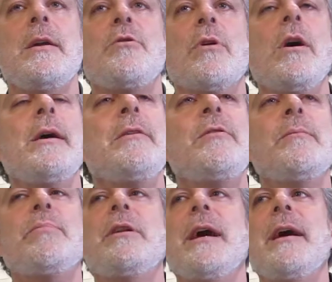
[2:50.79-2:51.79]
Drawings
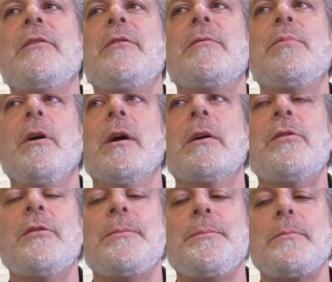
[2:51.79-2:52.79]
and plans of parks